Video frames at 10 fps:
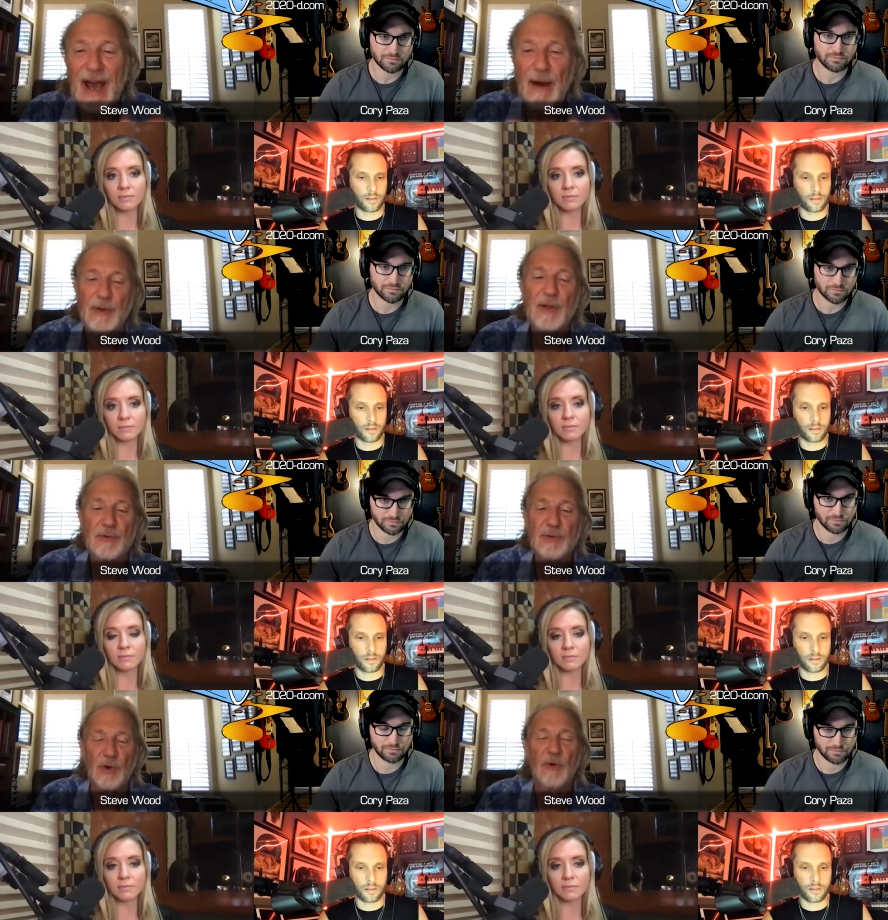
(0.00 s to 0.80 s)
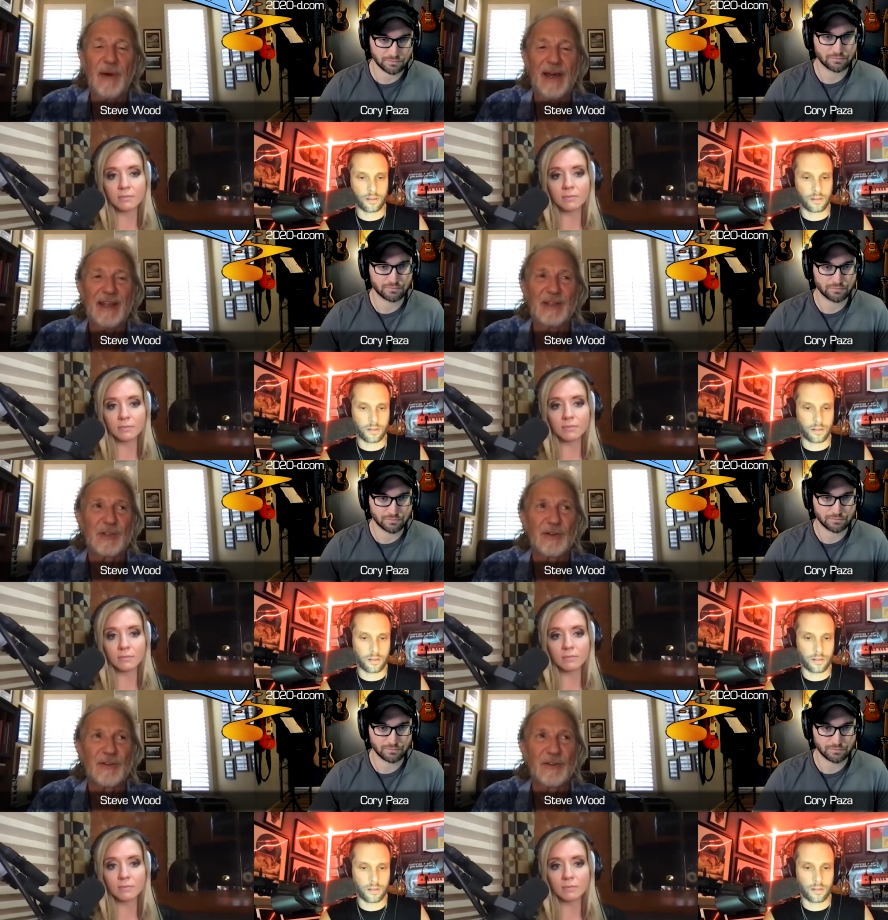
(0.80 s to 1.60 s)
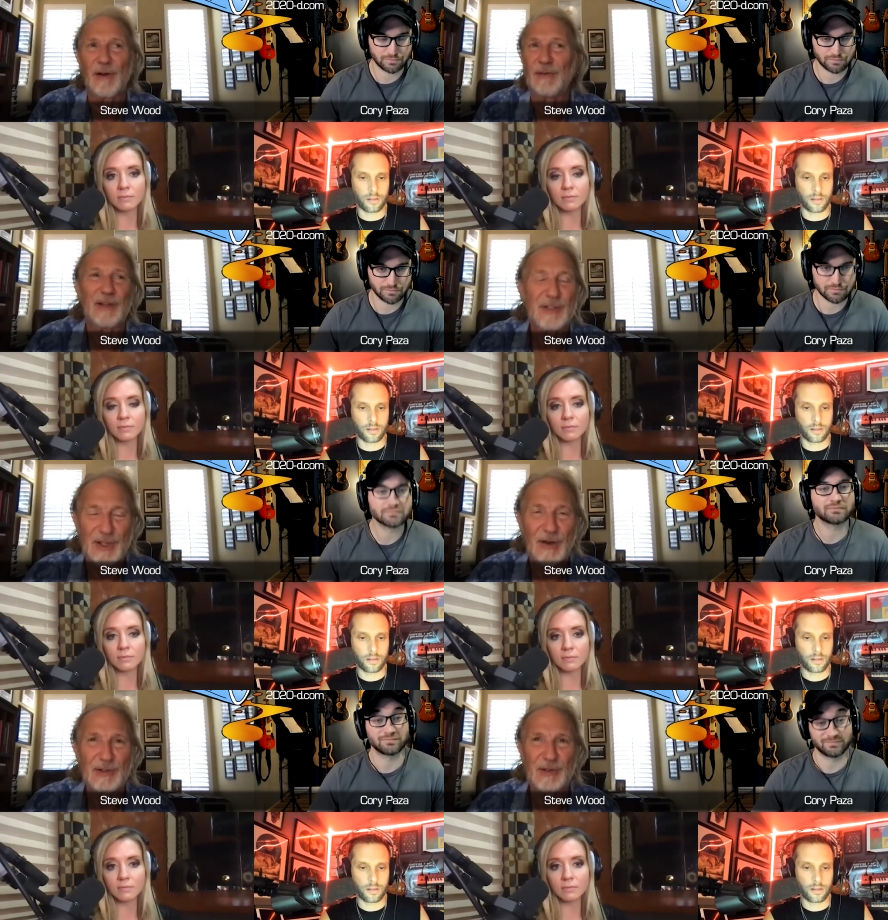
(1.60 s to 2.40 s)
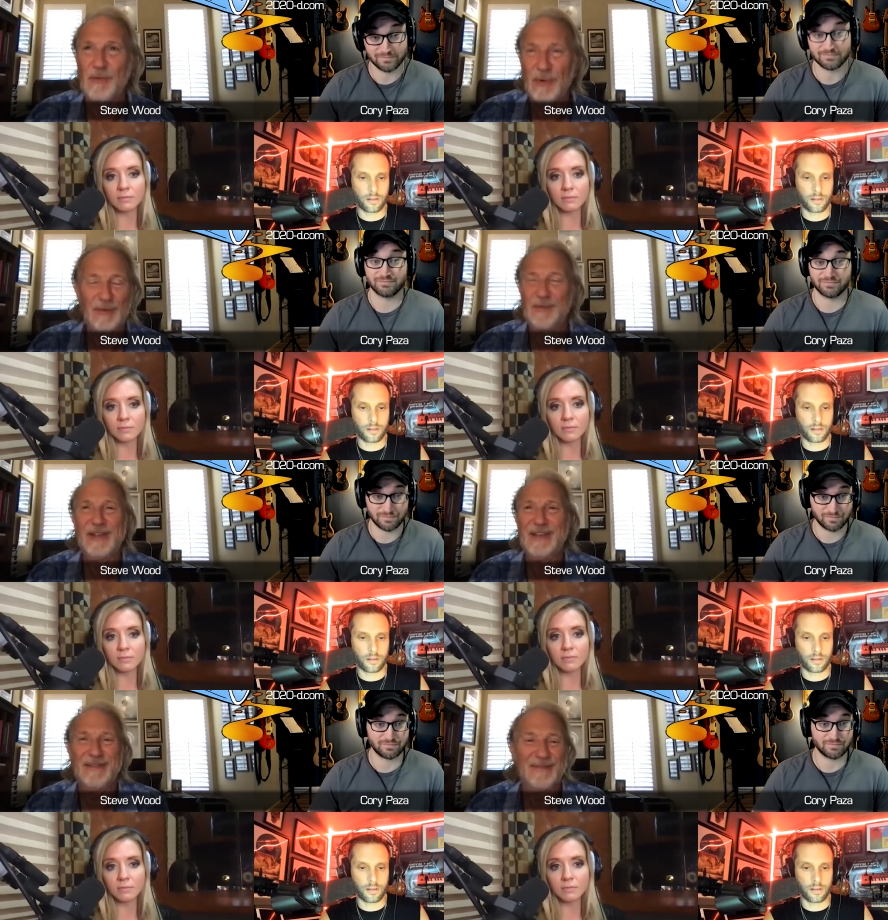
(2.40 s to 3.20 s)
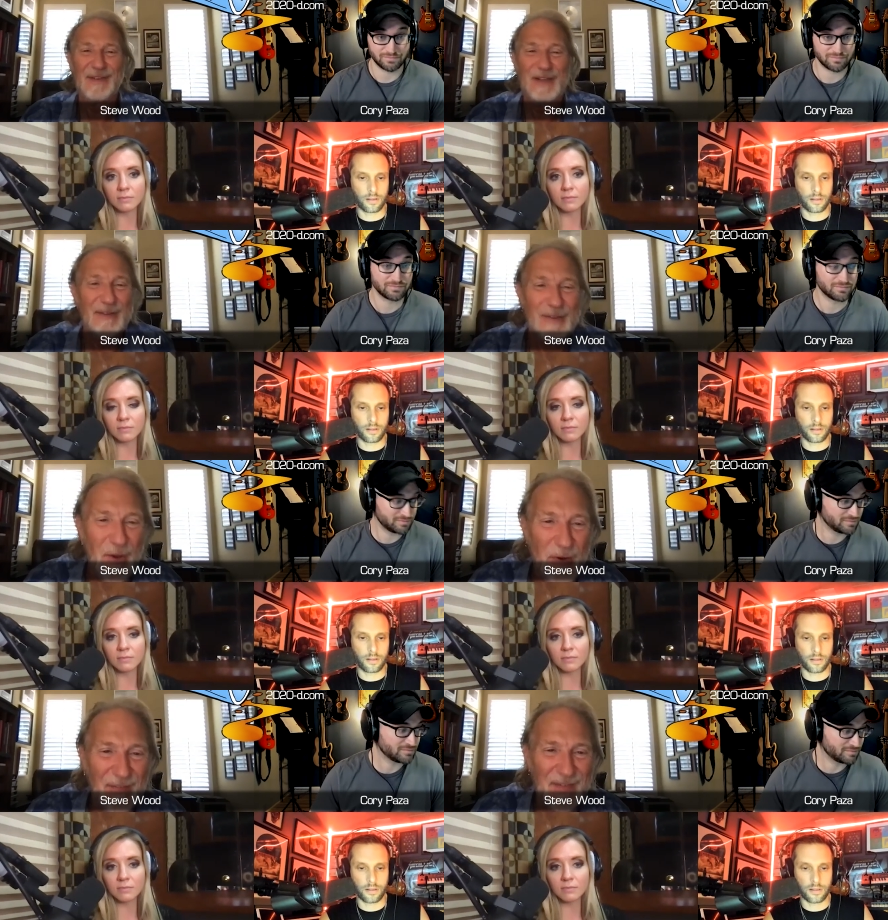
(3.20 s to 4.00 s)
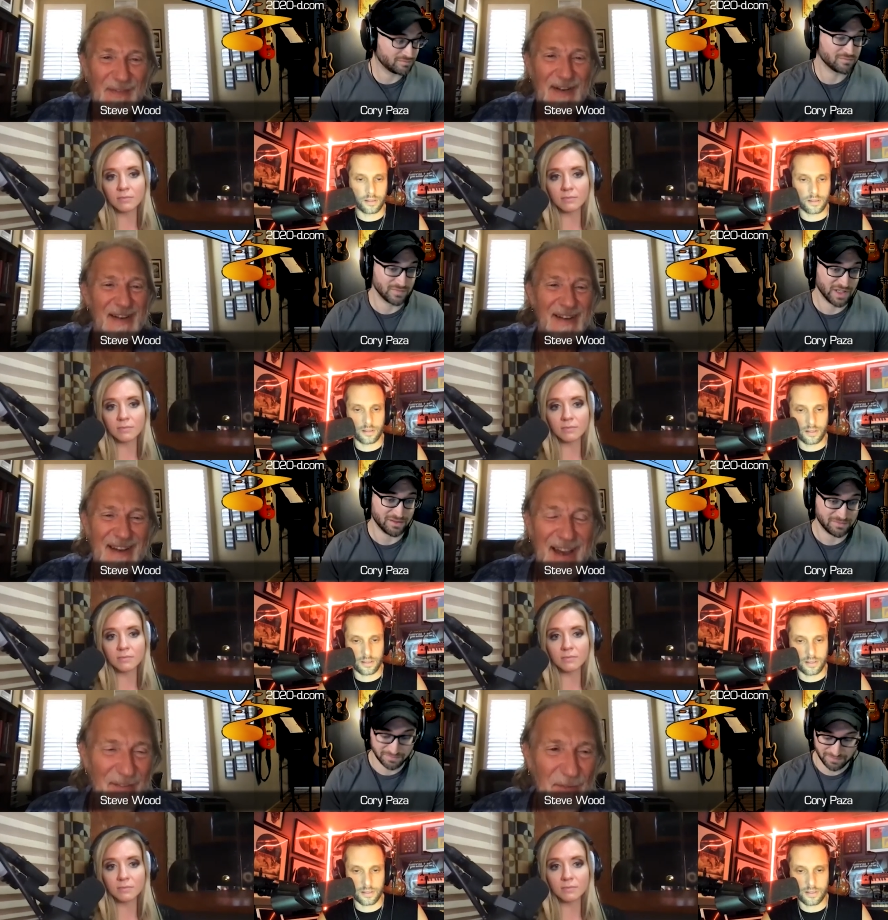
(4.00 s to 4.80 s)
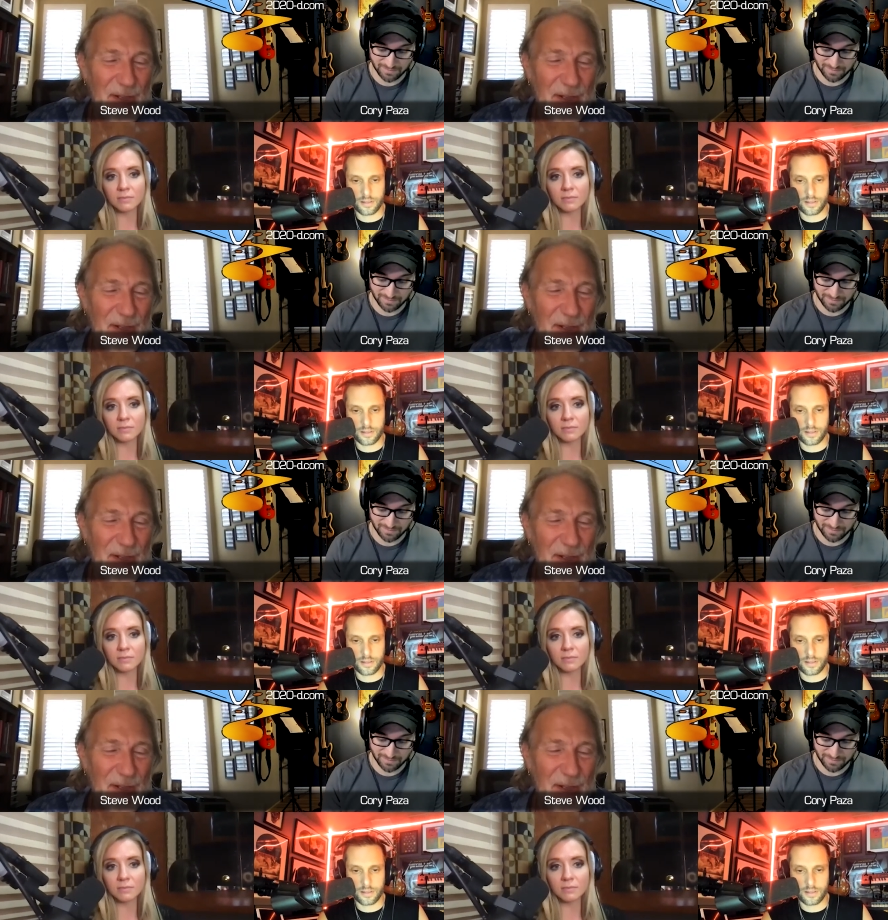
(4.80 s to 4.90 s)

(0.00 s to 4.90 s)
Speaker 1: How do you tour manage the Rolling Stones? I mean, what what do you what do you do? I mean, what what do